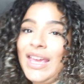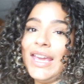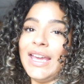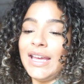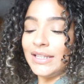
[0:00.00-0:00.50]

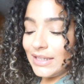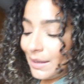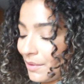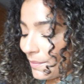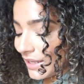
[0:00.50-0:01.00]
And
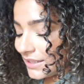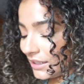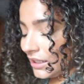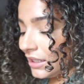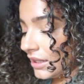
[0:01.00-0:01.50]
I'm about to
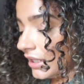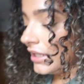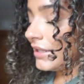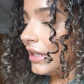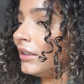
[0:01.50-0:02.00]
eat
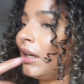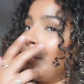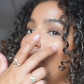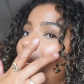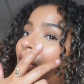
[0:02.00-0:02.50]
this, and then
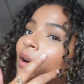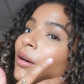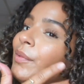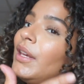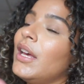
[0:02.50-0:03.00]
I'm gonna
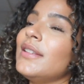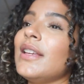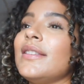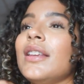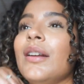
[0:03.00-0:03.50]
go because
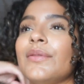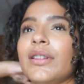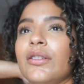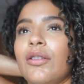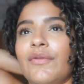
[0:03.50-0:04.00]
I said I was
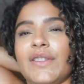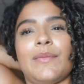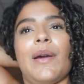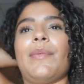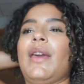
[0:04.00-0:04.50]
gonna go
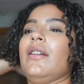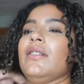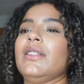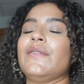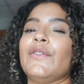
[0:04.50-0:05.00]
visit my
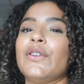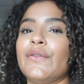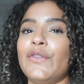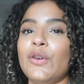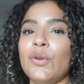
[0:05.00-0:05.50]
parents for
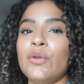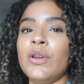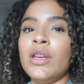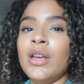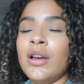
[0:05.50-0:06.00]
a few.
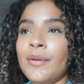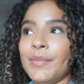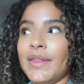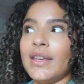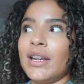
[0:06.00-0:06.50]

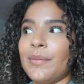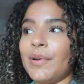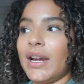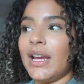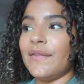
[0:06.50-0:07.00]
But then I'll
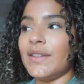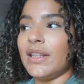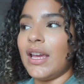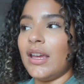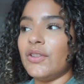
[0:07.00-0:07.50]
probably have to,
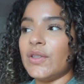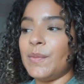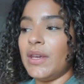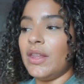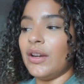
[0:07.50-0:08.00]
like,
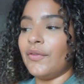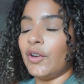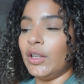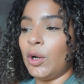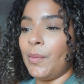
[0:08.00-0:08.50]
just be there
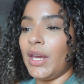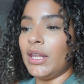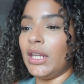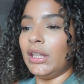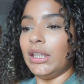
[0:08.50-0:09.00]
for a little bit
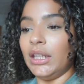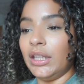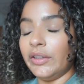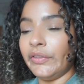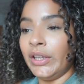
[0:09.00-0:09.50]
and then
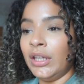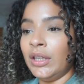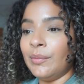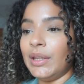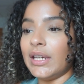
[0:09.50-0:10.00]
leave
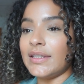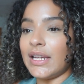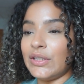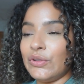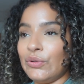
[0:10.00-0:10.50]
because
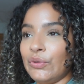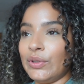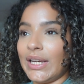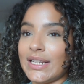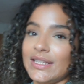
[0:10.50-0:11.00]
I do,
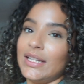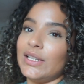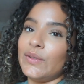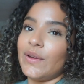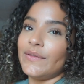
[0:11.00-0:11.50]
like I said,
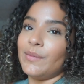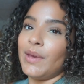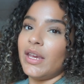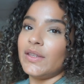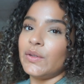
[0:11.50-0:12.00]
I do have to
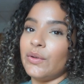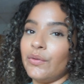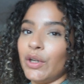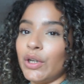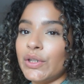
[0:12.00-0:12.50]
make it to a
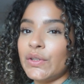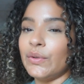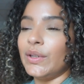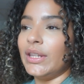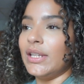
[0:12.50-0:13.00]

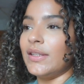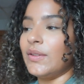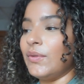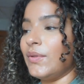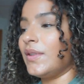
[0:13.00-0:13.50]
rehearsal and then to